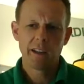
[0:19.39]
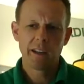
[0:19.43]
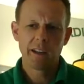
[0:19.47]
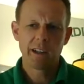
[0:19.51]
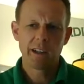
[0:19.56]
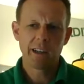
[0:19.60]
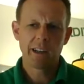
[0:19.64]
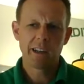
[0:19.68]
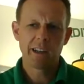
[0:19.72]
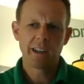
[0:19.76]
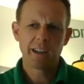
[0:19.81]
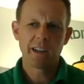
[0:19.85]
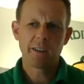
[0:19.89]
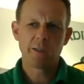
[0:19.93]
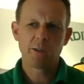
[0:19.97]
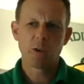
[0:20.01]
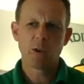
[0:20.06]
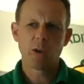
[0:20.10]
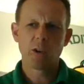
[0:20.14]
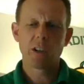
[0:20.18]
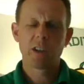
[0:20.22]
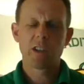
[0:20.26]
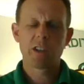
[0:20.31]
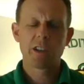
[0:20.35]
Of
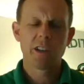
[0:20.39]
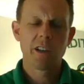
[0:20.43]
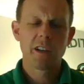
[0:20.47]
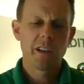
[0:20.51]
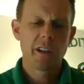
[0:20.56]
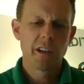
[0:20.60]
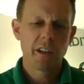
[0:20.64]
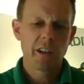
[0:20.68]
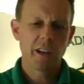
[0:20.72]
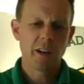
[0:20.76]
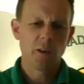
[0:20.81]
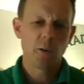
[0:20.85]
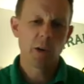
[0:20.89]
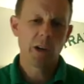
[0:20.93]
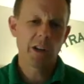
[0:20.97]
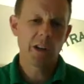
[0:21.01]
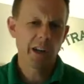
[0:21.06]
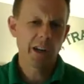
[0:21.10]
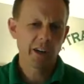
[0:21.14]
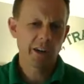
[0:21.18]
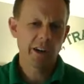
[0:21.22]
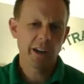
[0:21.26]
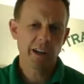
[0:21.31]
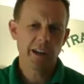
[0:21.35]
course, we are
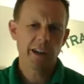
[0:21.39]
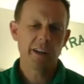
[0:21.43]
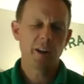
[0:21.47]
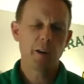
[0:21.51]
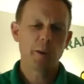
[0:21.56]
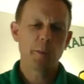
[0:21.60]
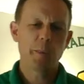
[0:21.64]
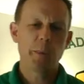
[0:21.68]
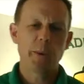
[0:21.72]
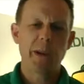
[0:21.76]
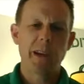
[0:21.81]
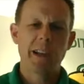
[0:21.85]
here to help